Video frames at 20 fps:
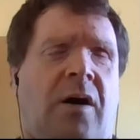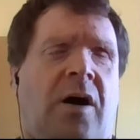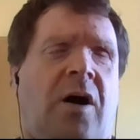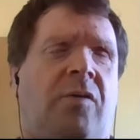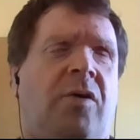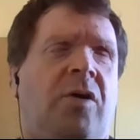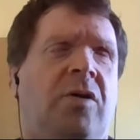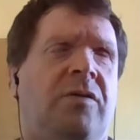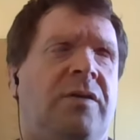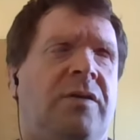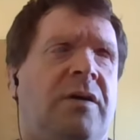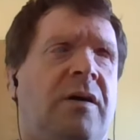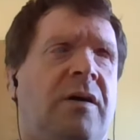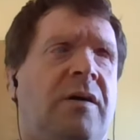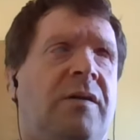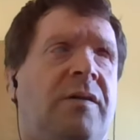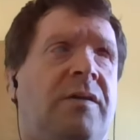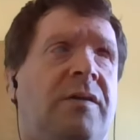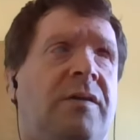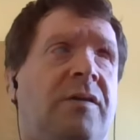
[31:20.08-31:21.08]
I wrote
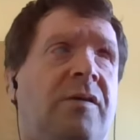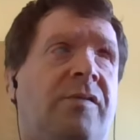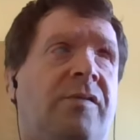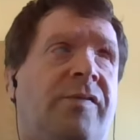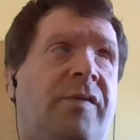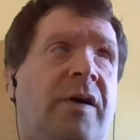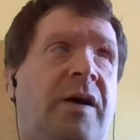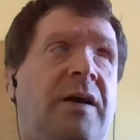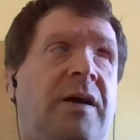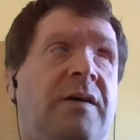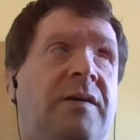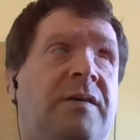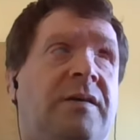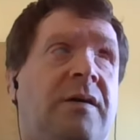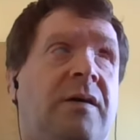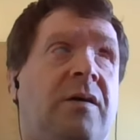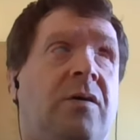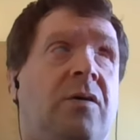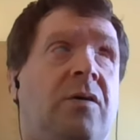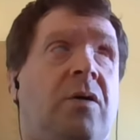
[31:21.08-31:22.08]
the
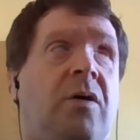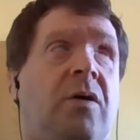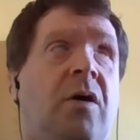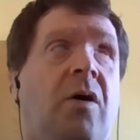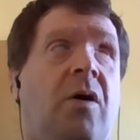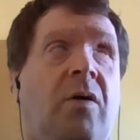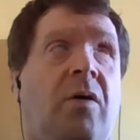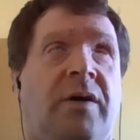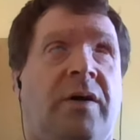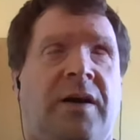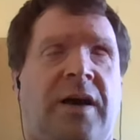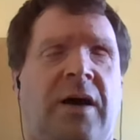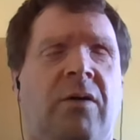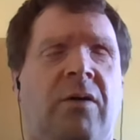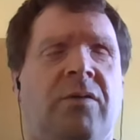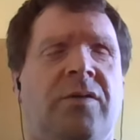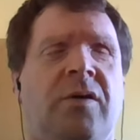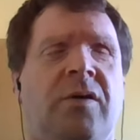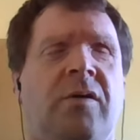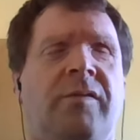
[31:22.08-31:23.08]
phrase on
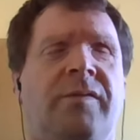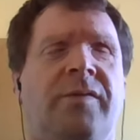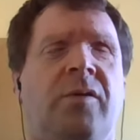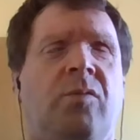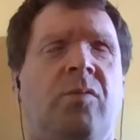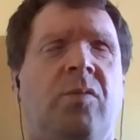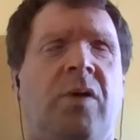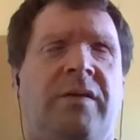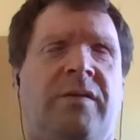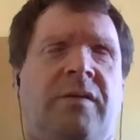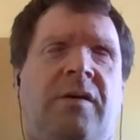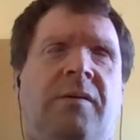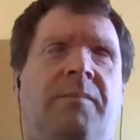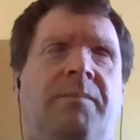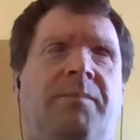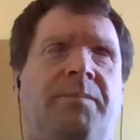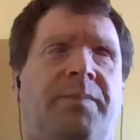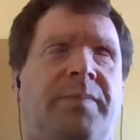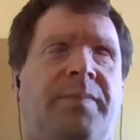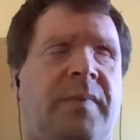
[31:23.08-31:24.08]
account of the weather
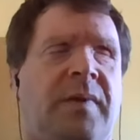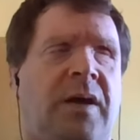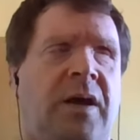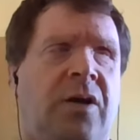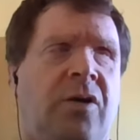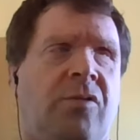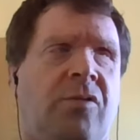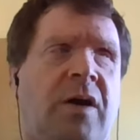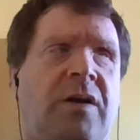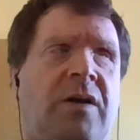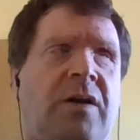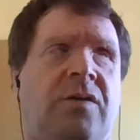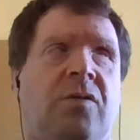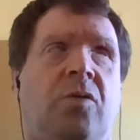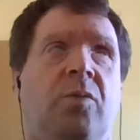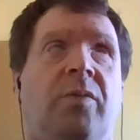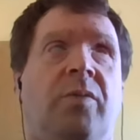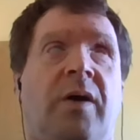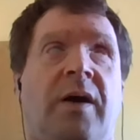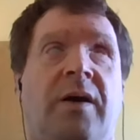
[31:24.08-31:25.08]
in grade
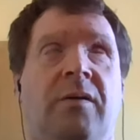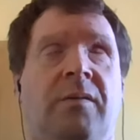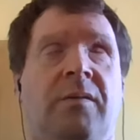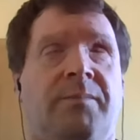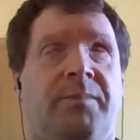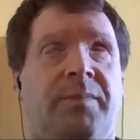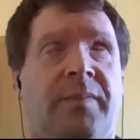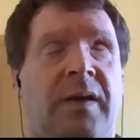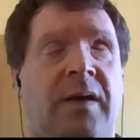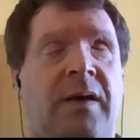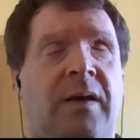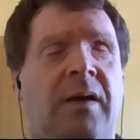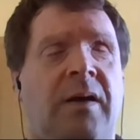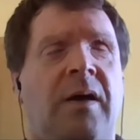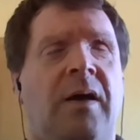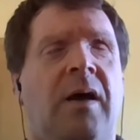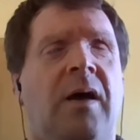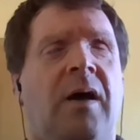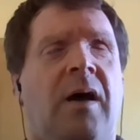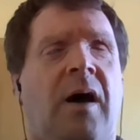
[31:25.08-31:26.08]
two Braille
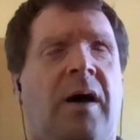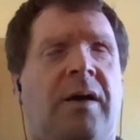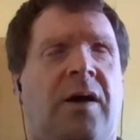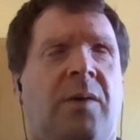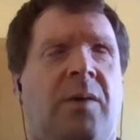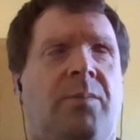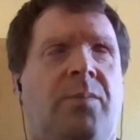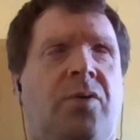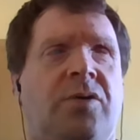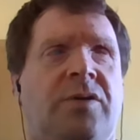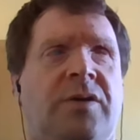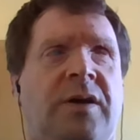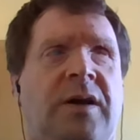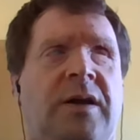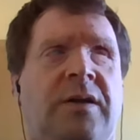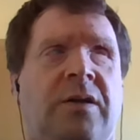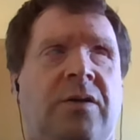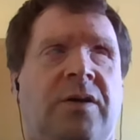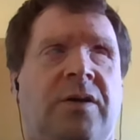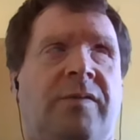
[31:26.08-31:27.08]
and I put it
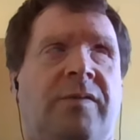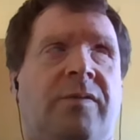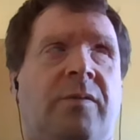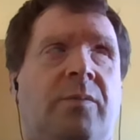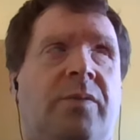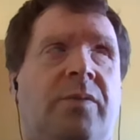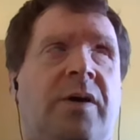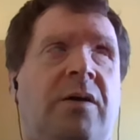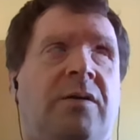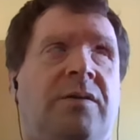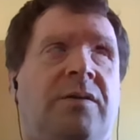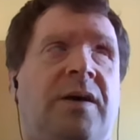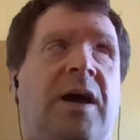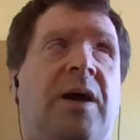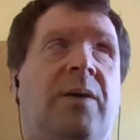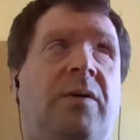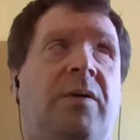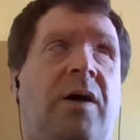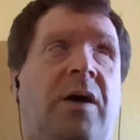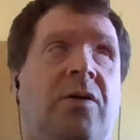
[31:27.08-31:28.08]
in a different braille
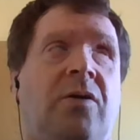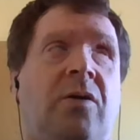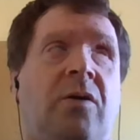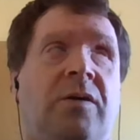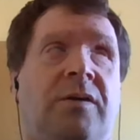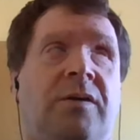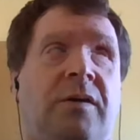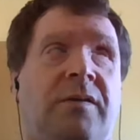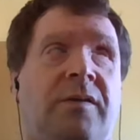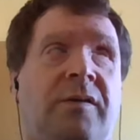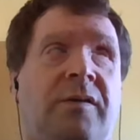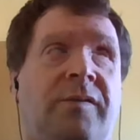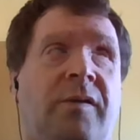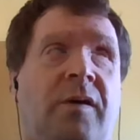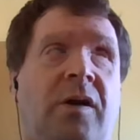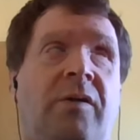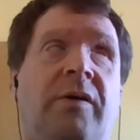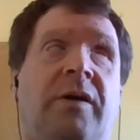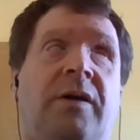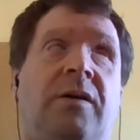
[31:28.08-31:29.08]
table, I got the
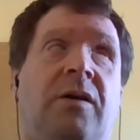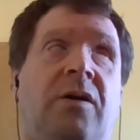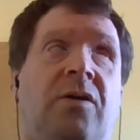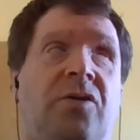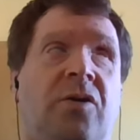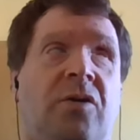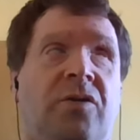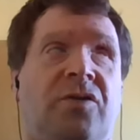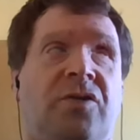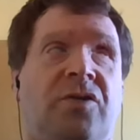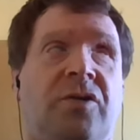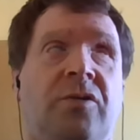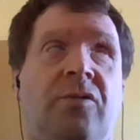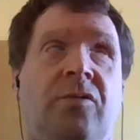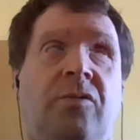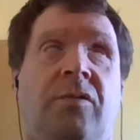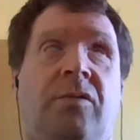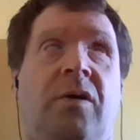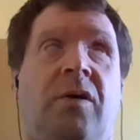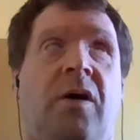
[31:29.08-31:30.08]
following dot
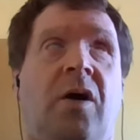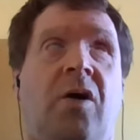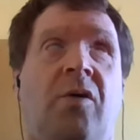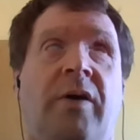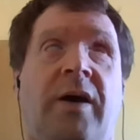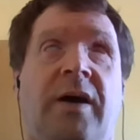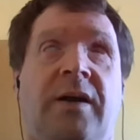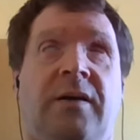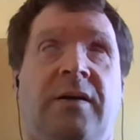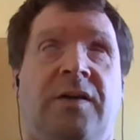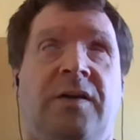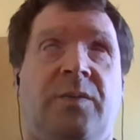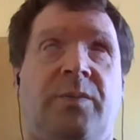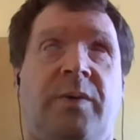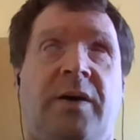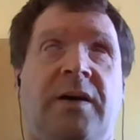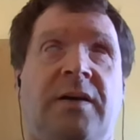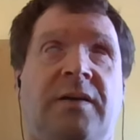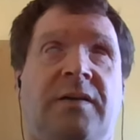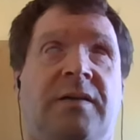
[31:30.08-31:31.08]
two on
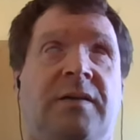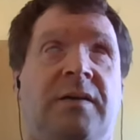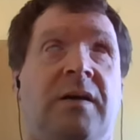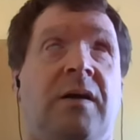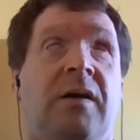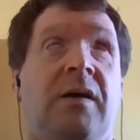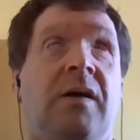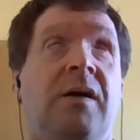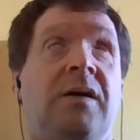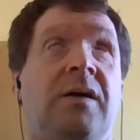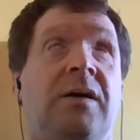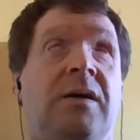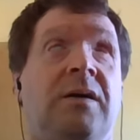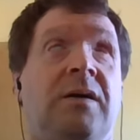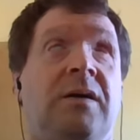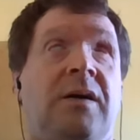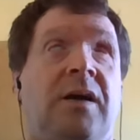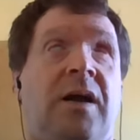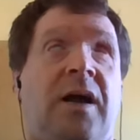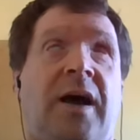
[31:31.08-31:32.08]
space
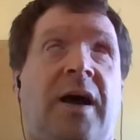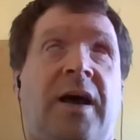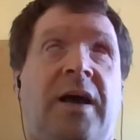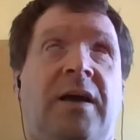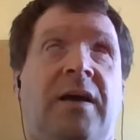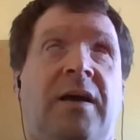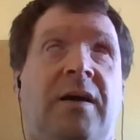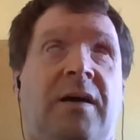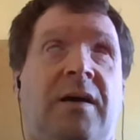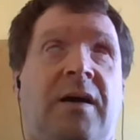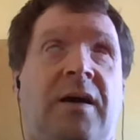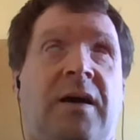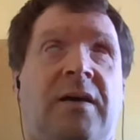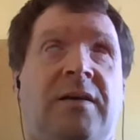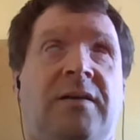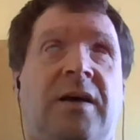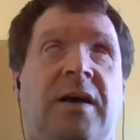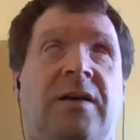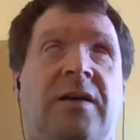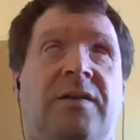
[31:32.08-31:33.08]
a
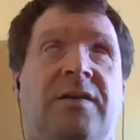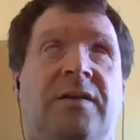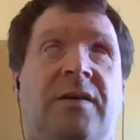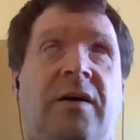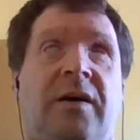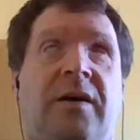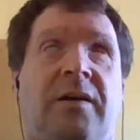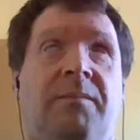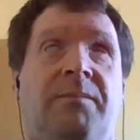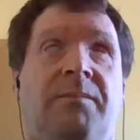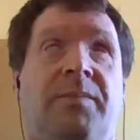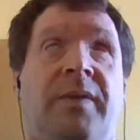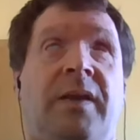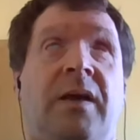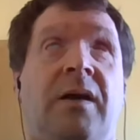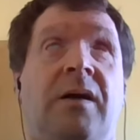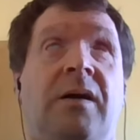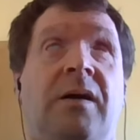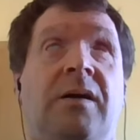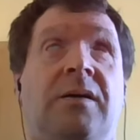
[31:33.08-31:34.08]
sh sign
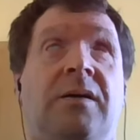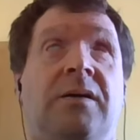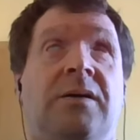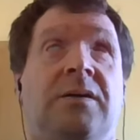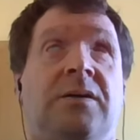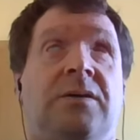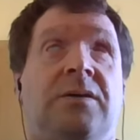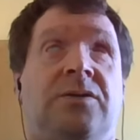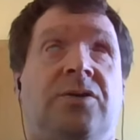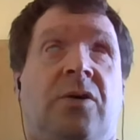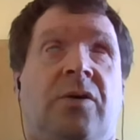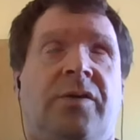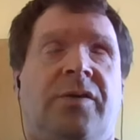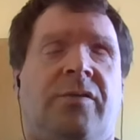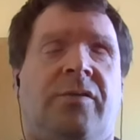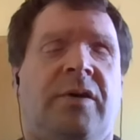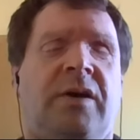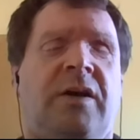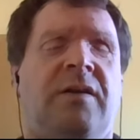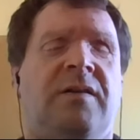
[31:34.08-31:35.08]
dot
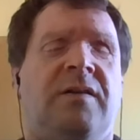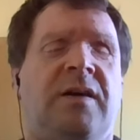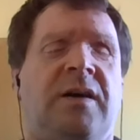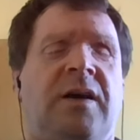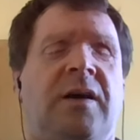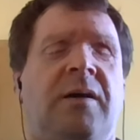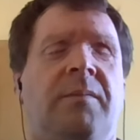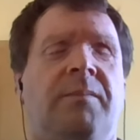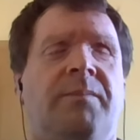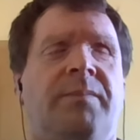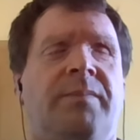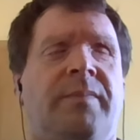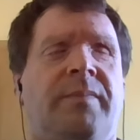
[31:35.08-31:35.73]
three t